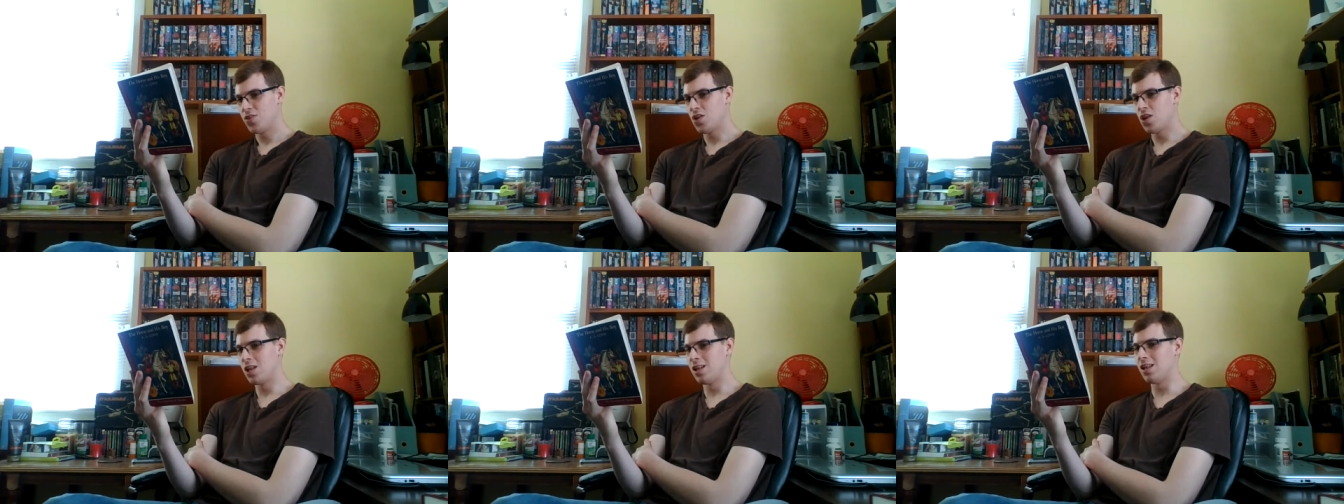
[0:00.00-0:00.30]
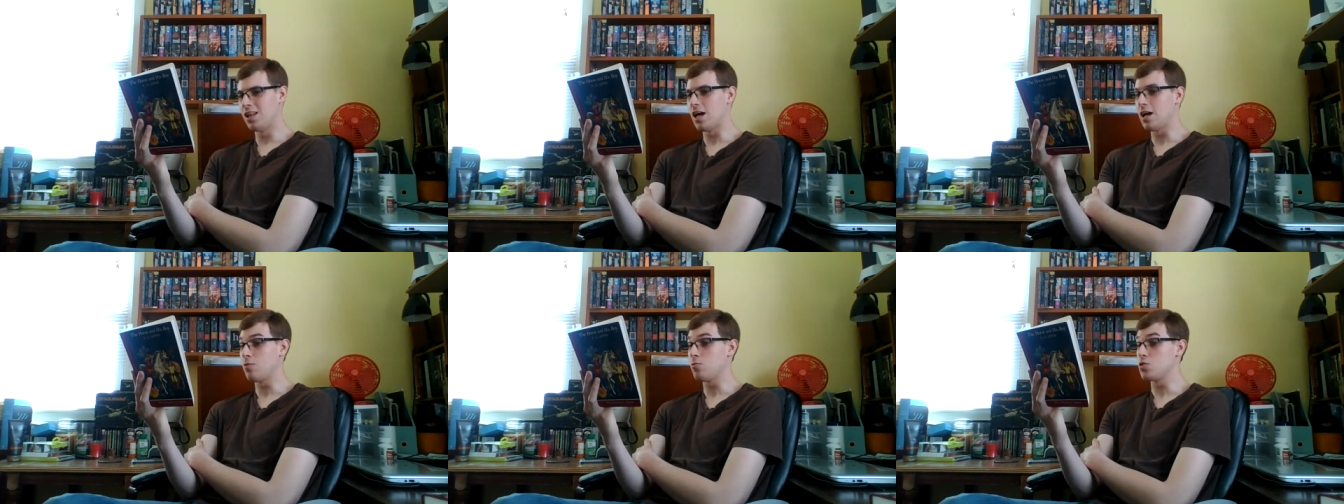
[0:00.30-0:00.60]
The
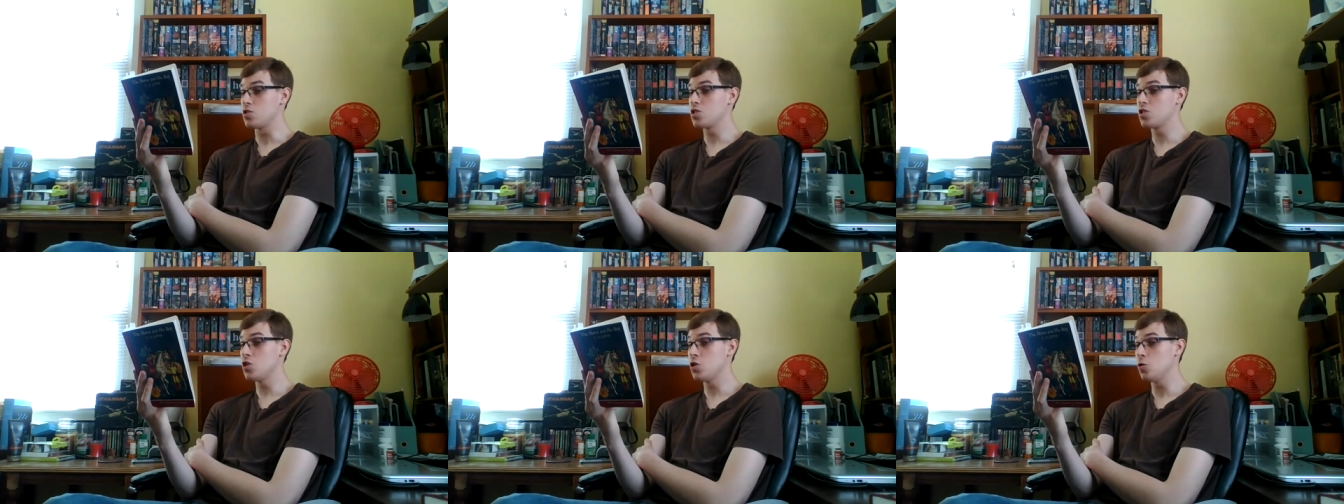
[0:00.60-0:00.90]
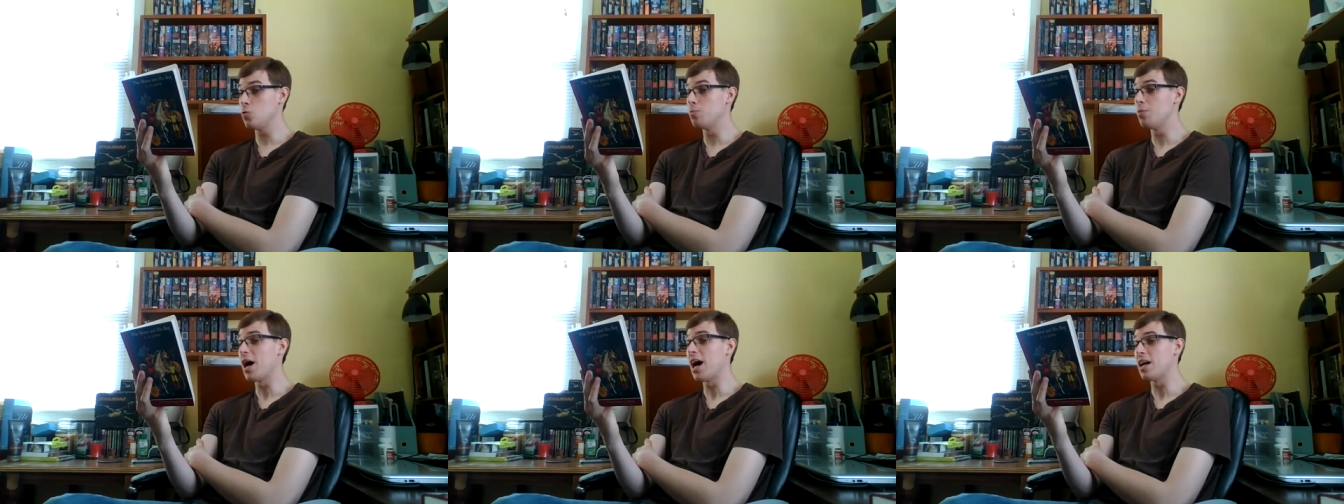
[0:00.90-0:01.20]
light was
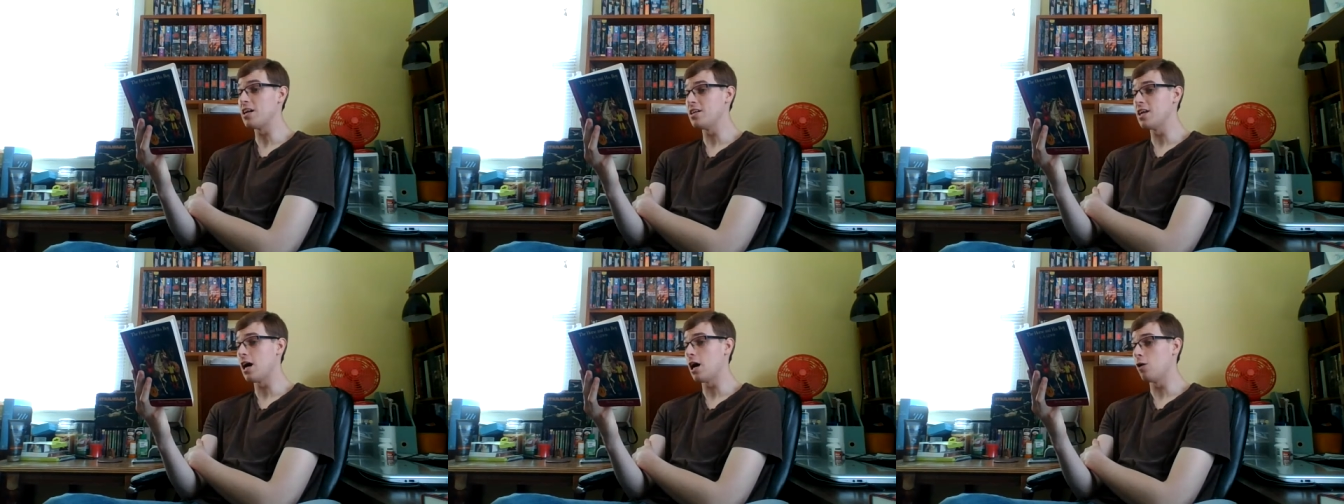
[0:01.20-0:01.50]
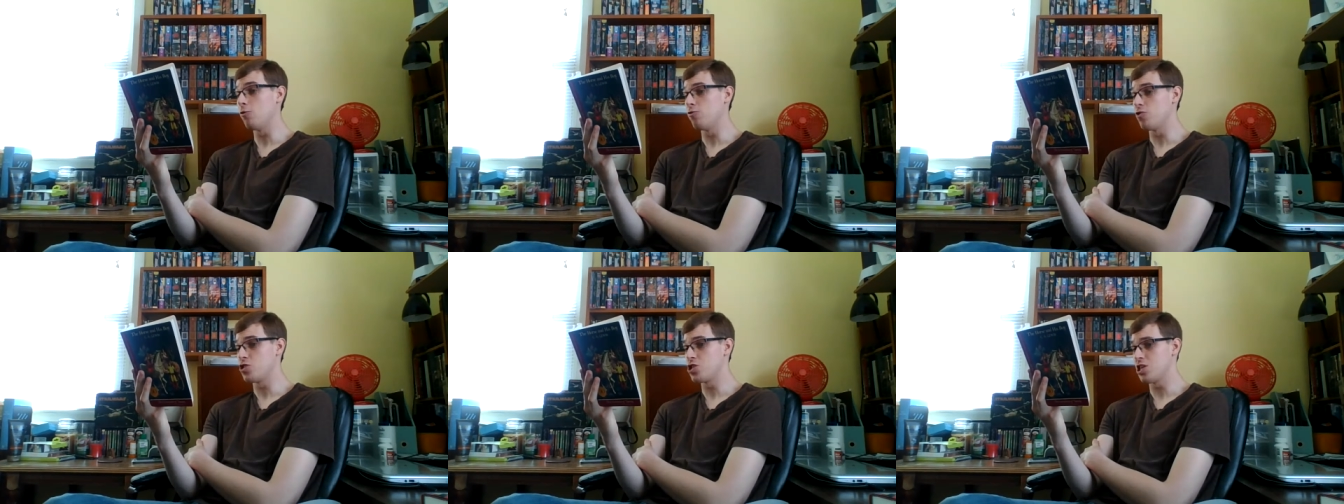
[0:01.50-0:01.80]
too bad now
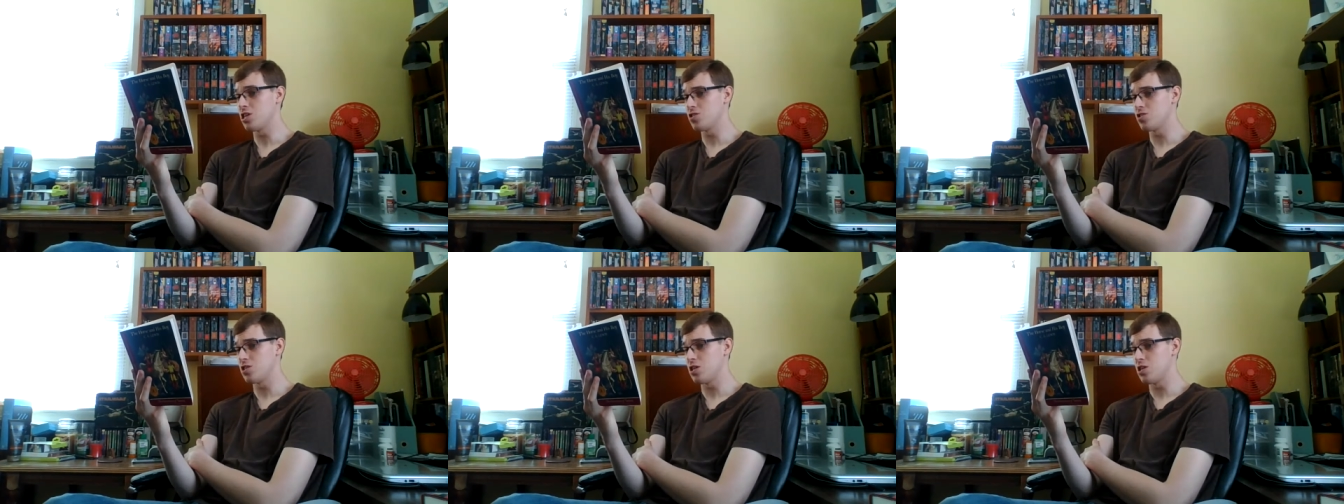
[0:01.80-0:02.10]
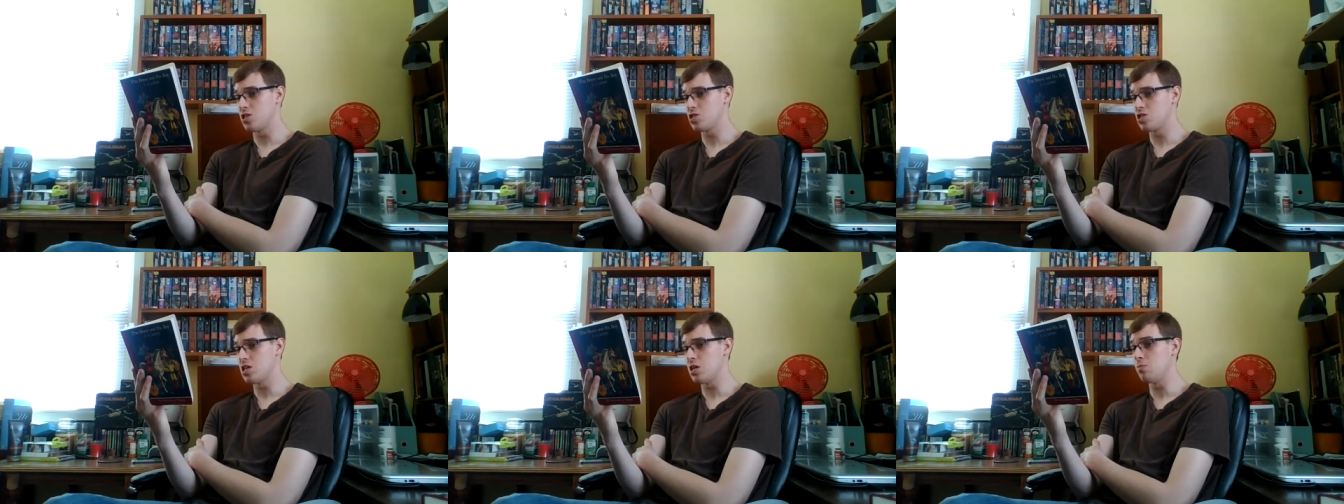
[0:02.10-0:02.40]
for Shasta to
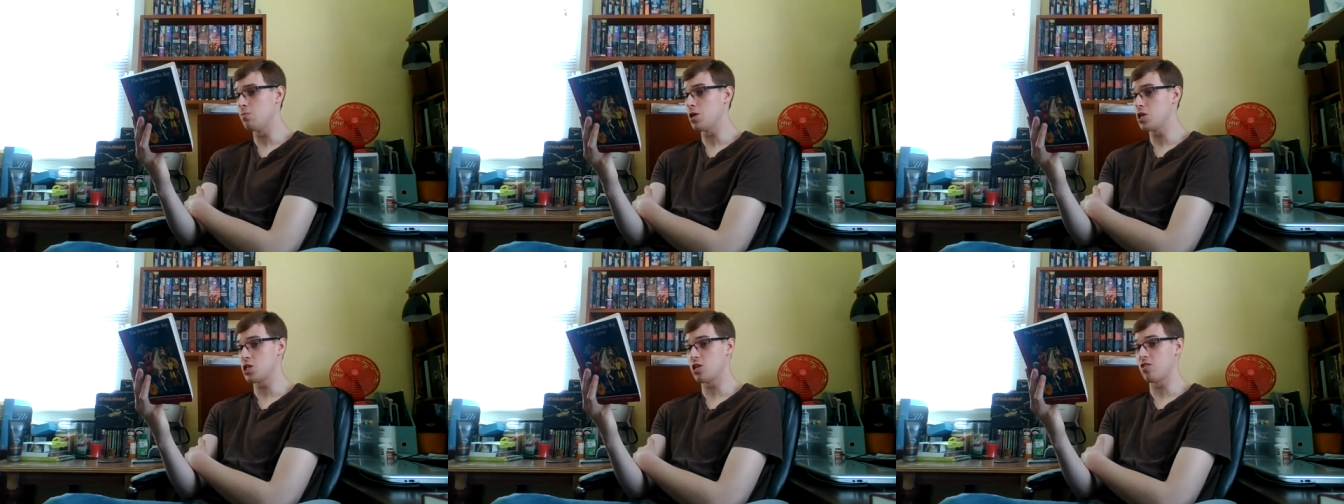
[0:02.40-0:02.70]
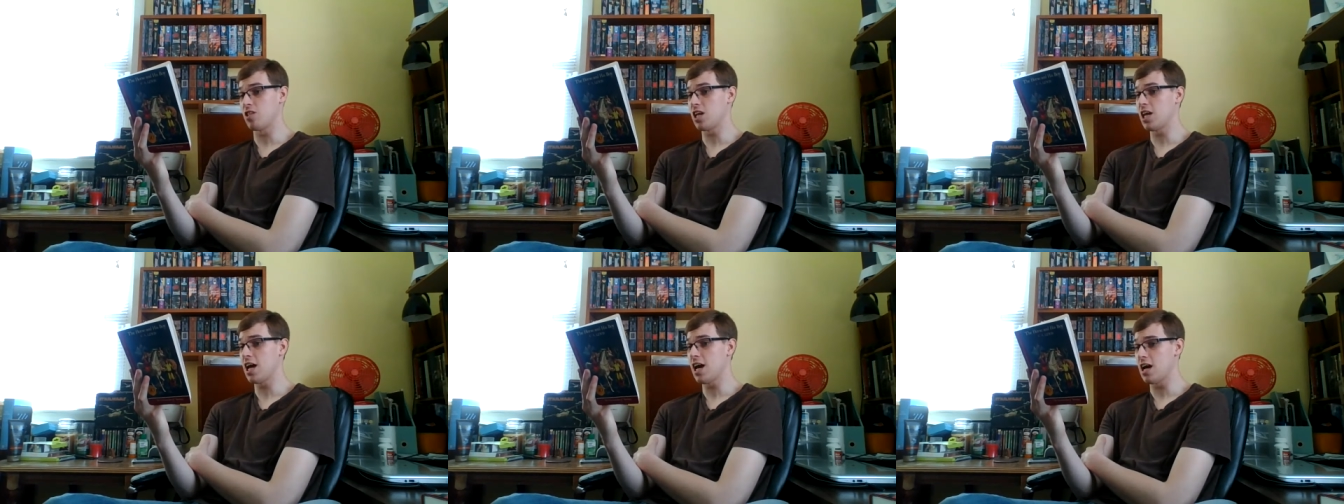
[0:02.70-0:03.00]
see much of
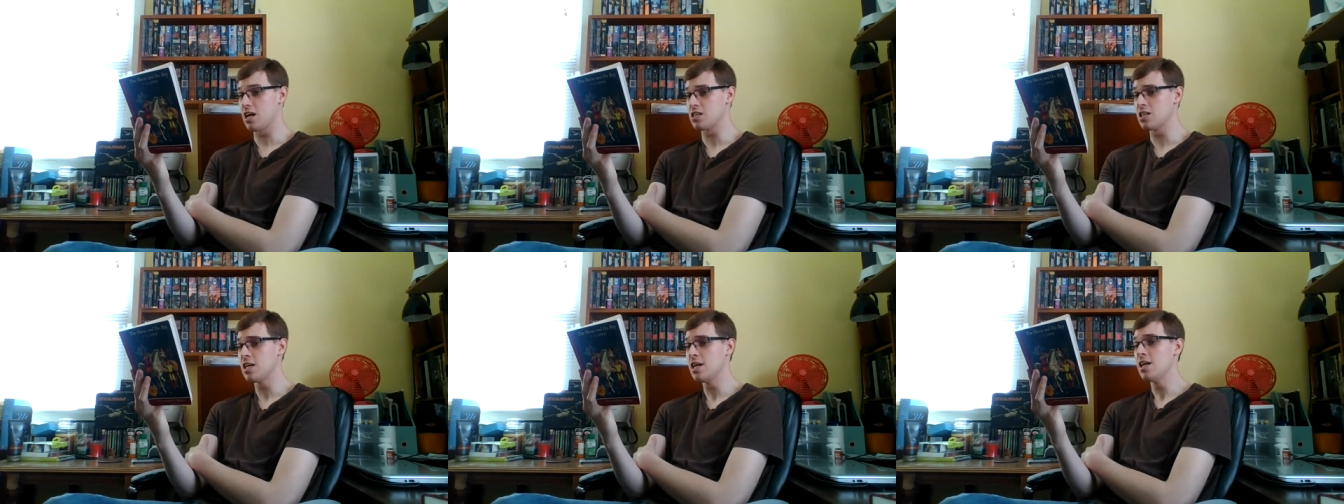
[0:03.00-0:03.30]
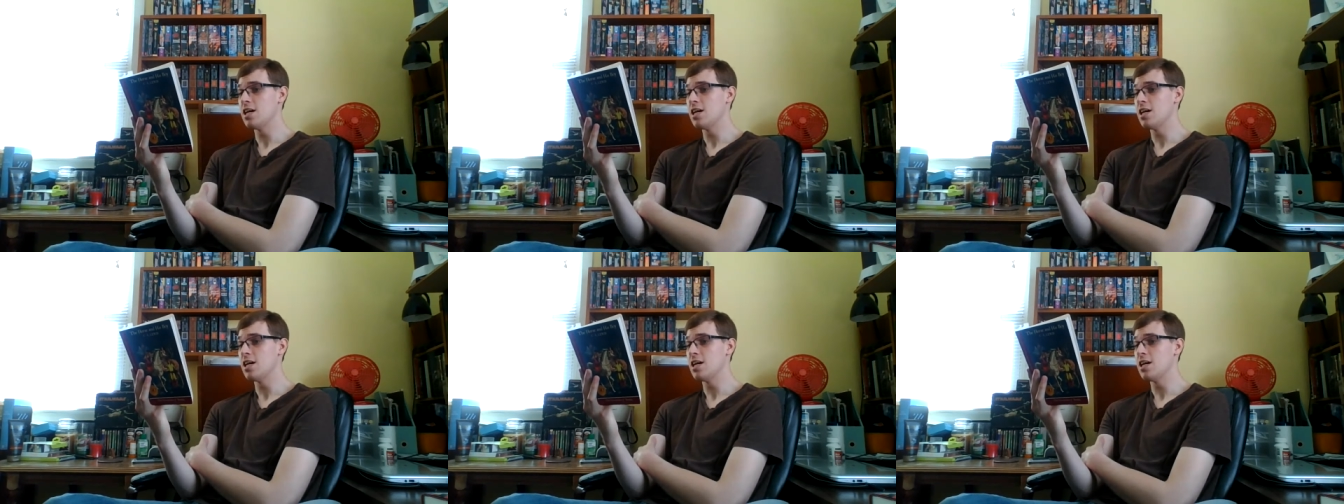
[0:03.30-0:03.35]
the cat,